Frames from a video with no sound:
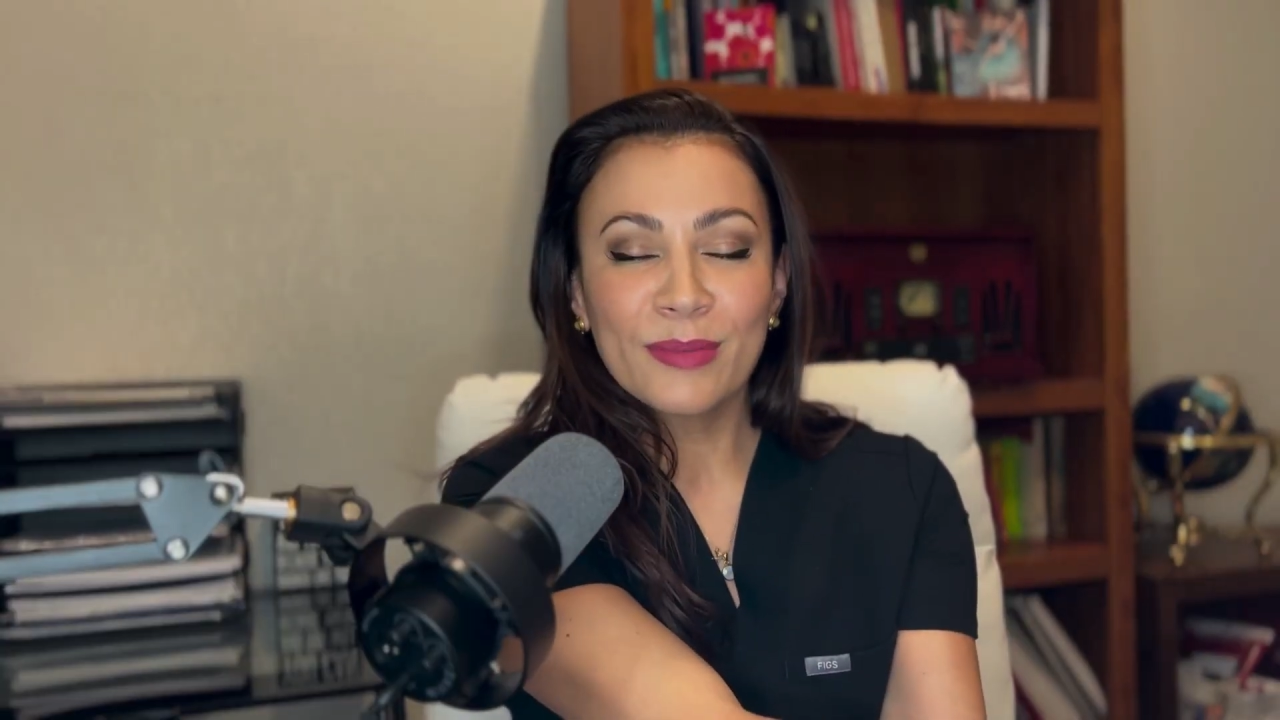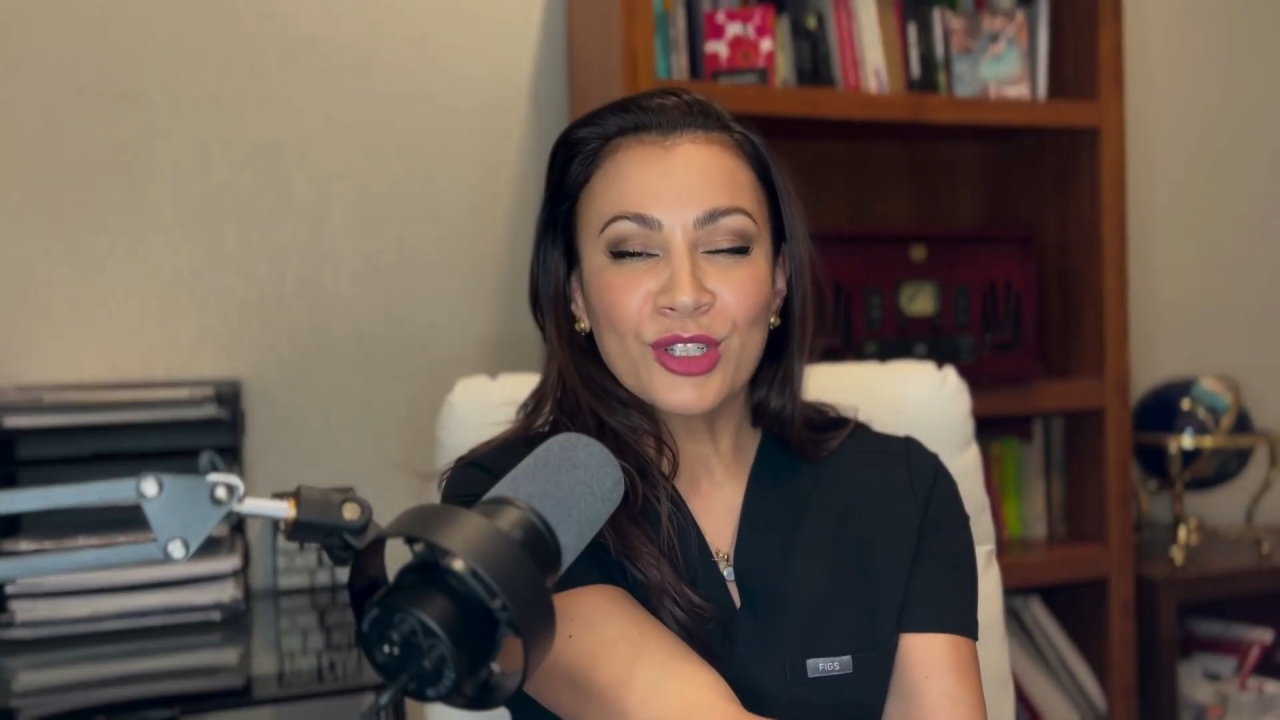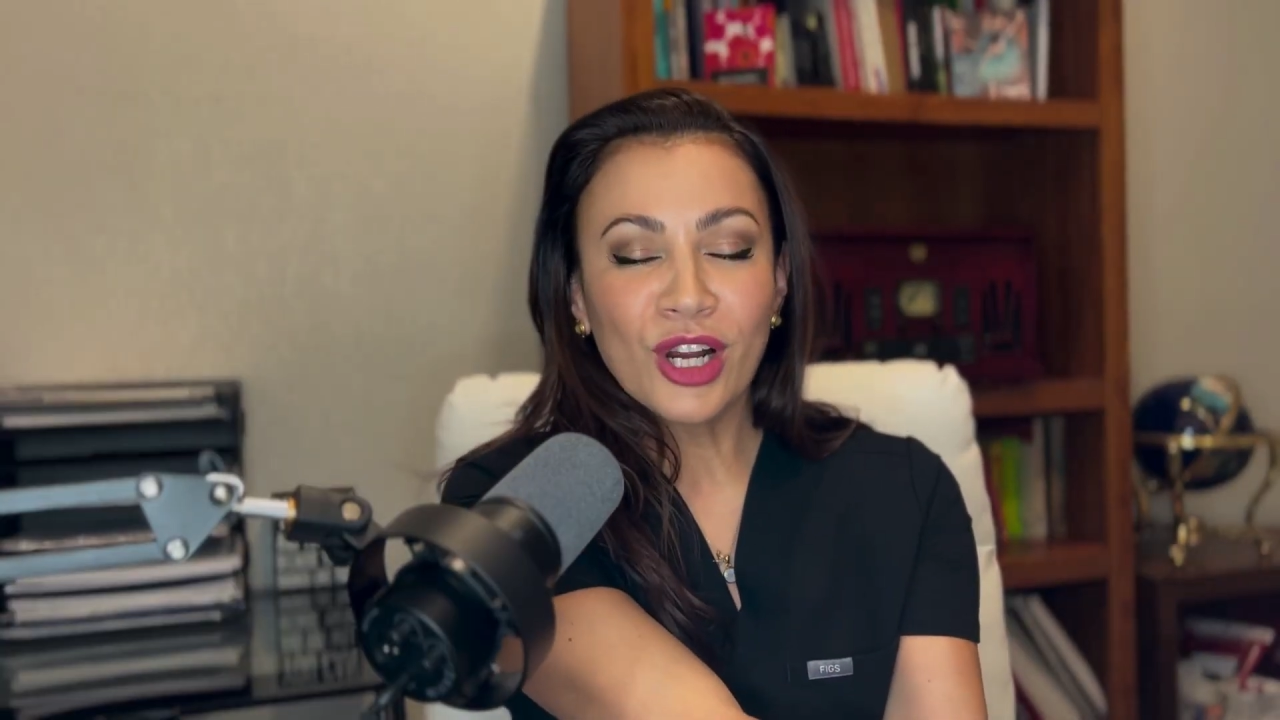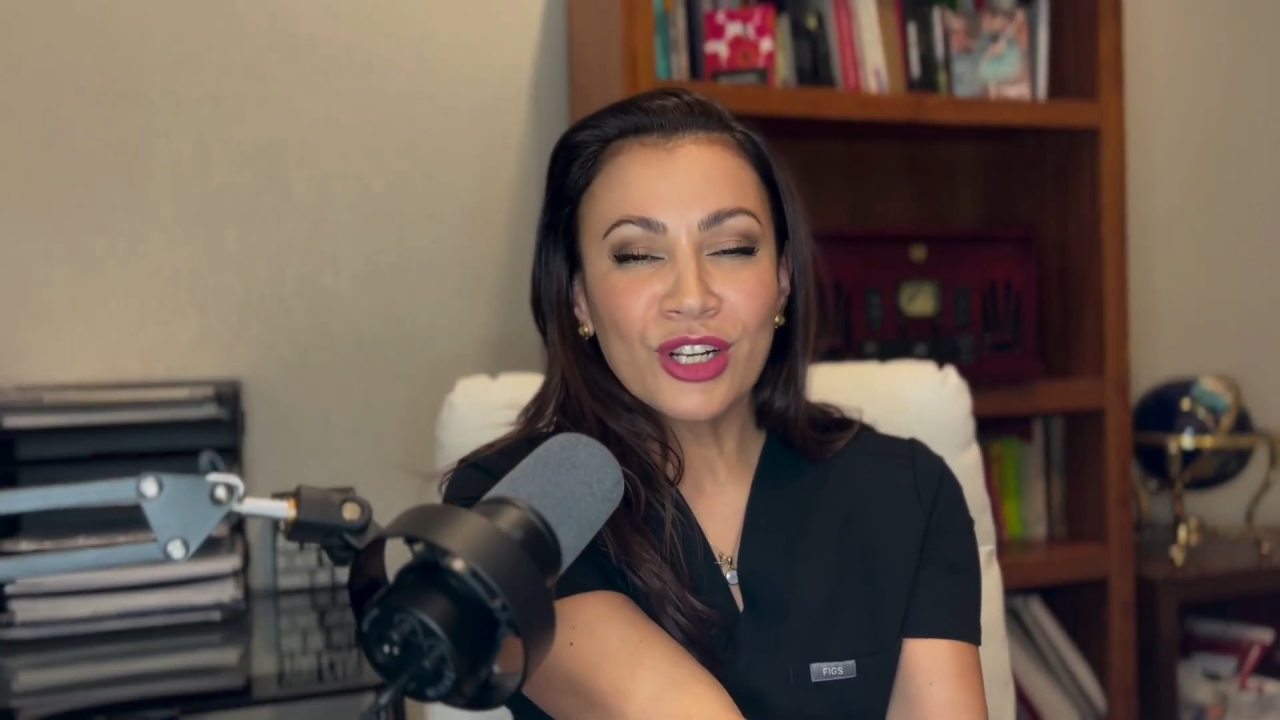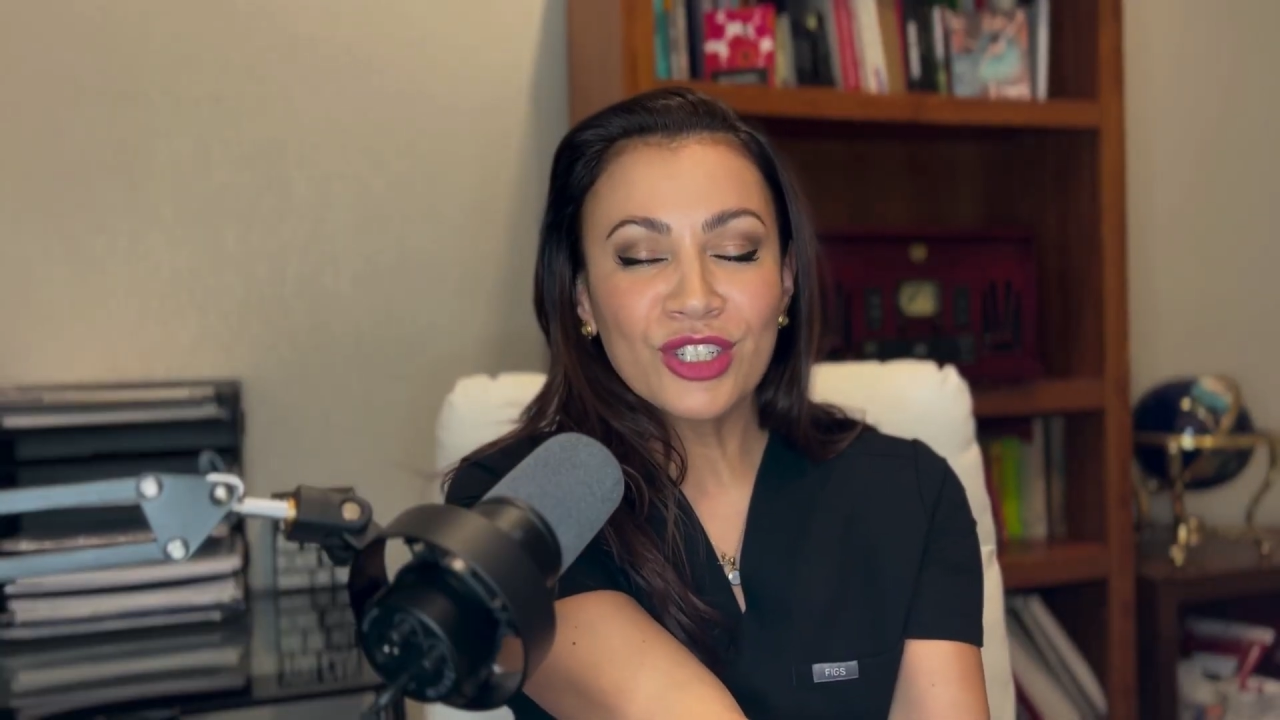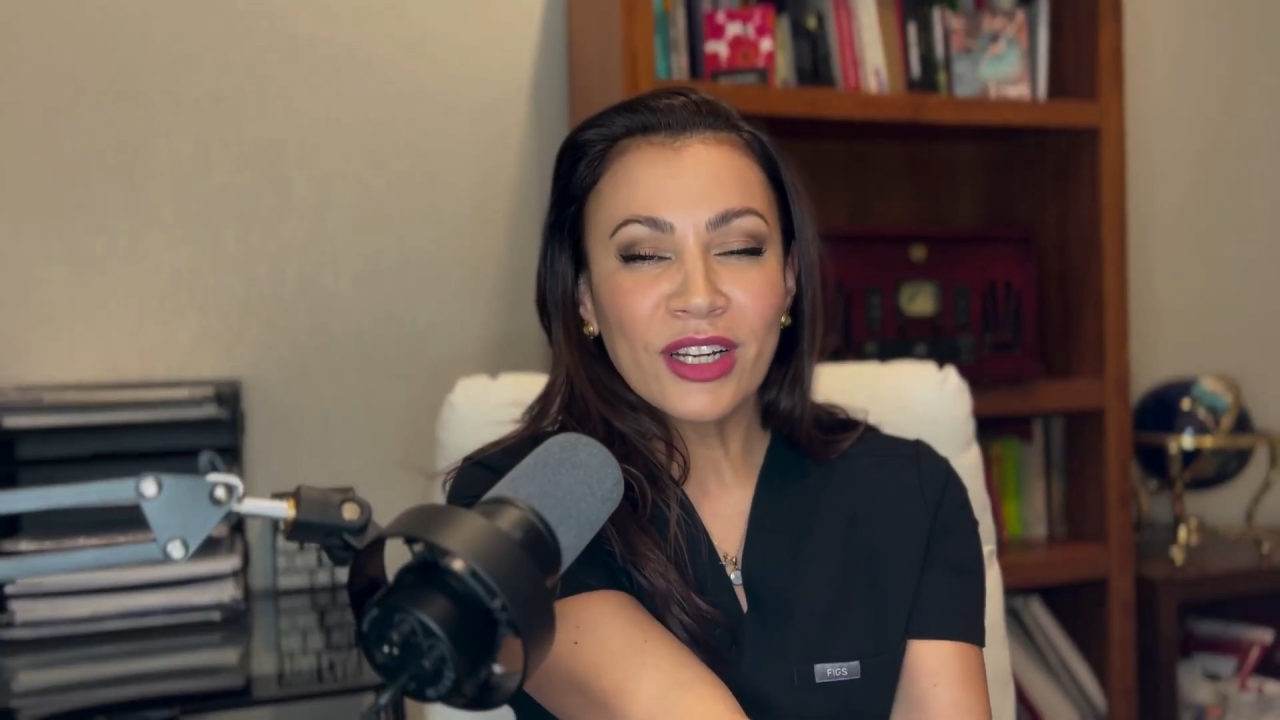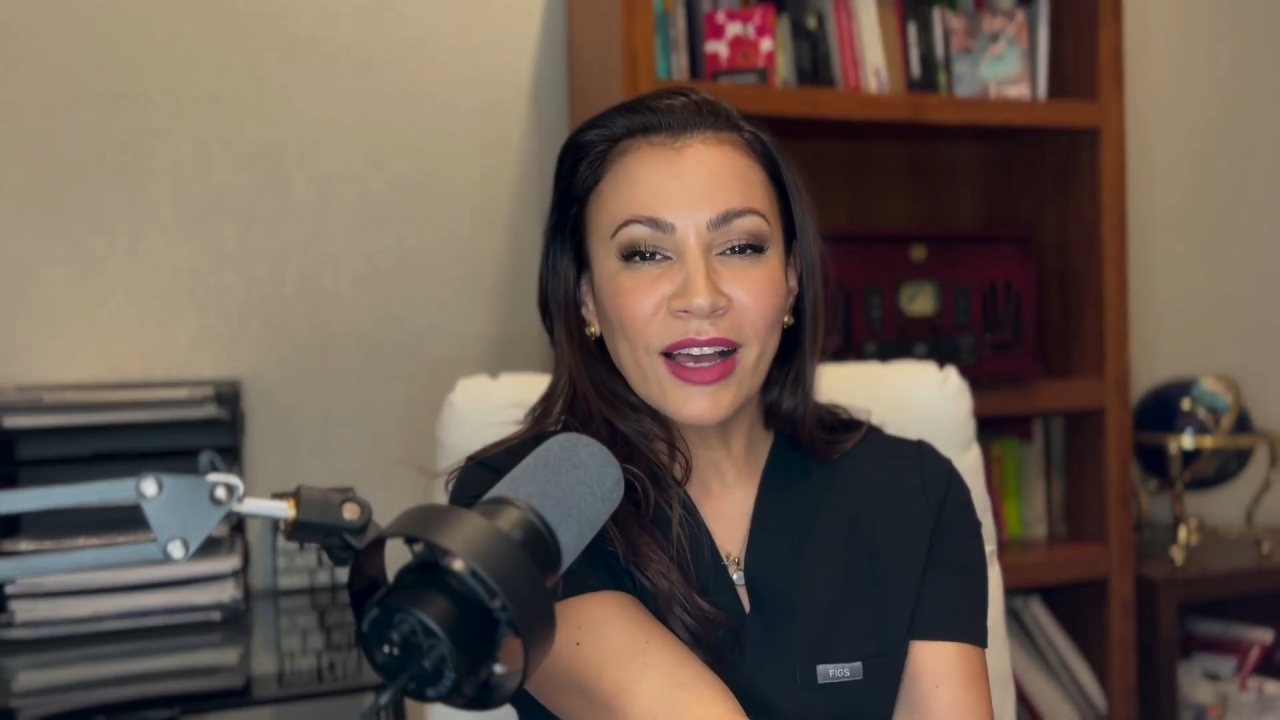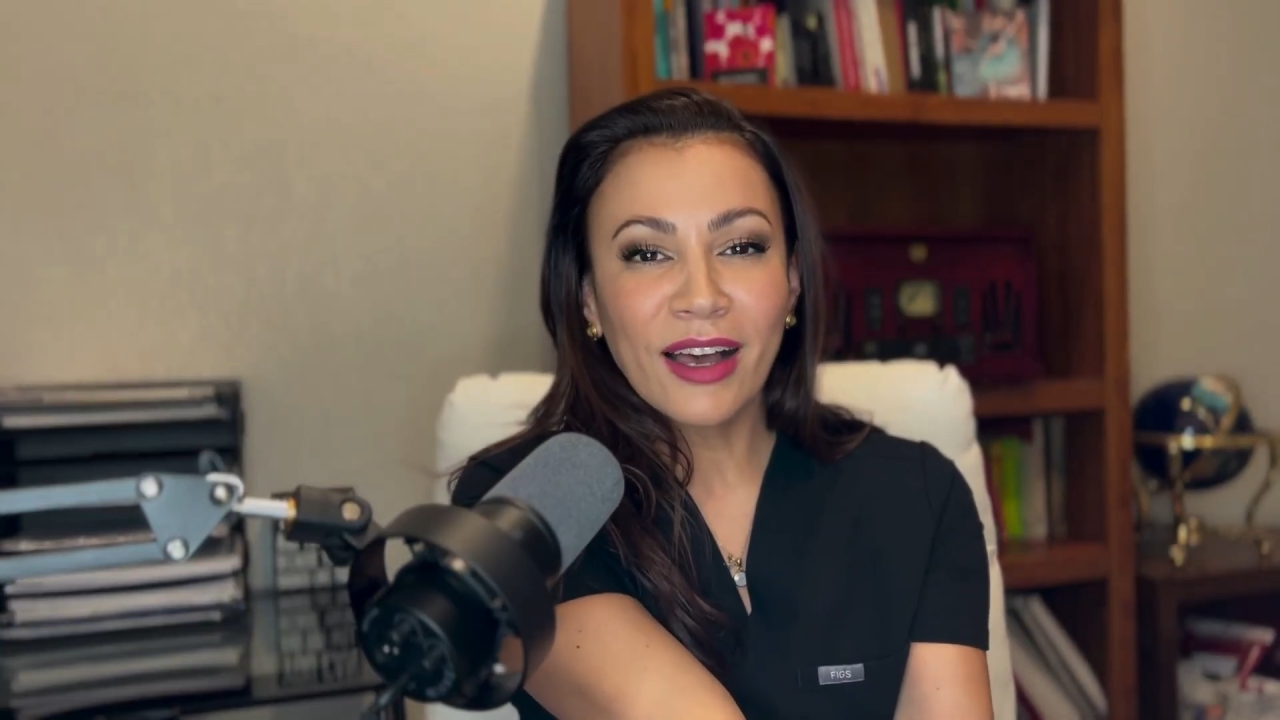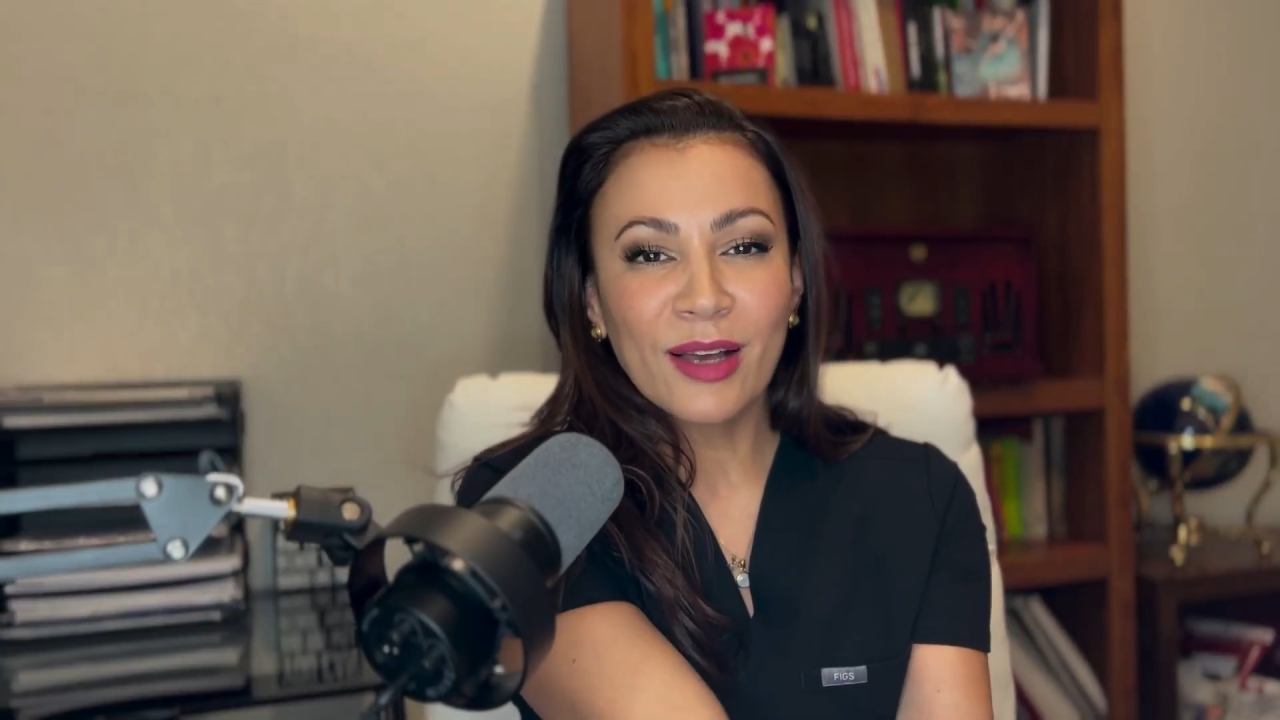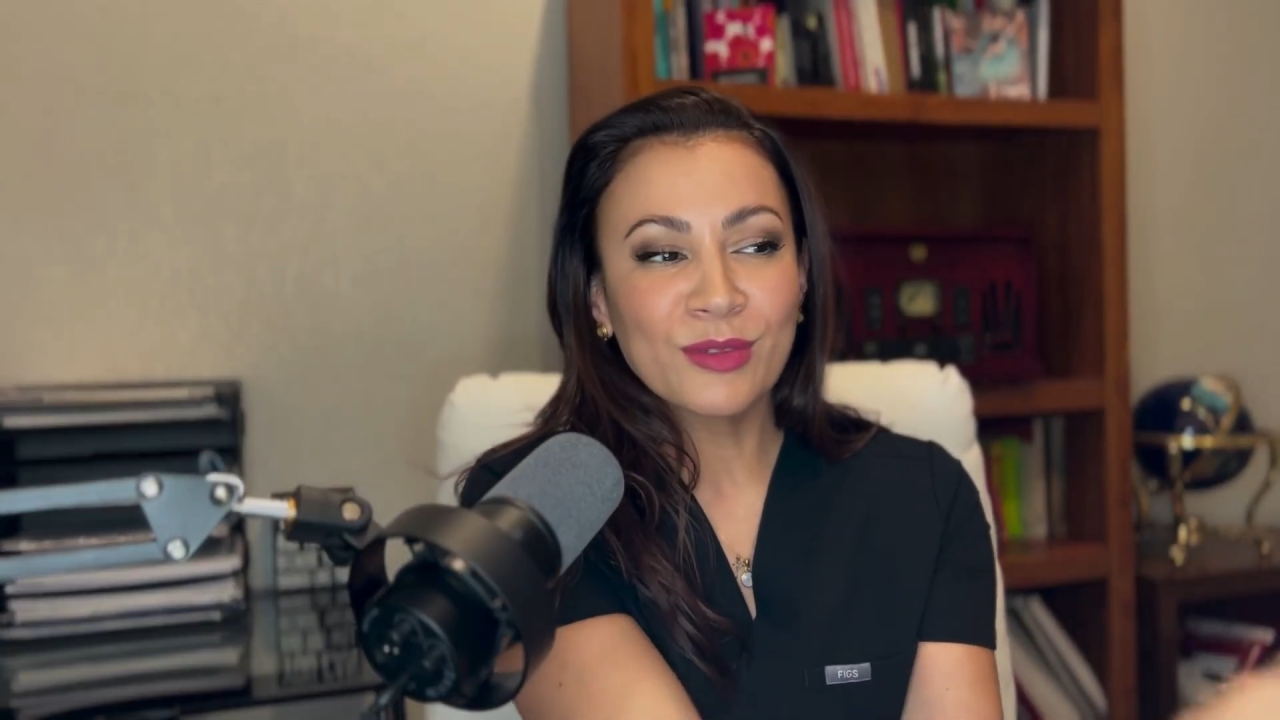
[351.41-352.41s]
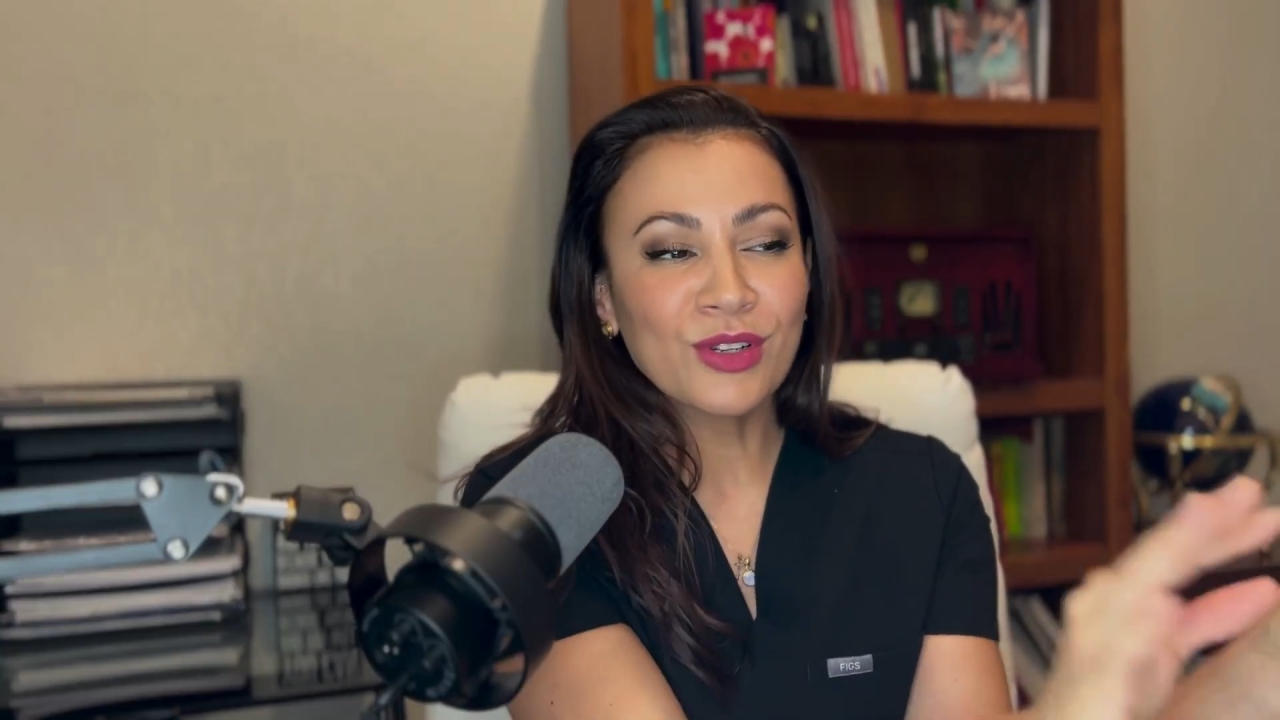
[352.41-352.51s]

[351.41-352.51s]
charge it up,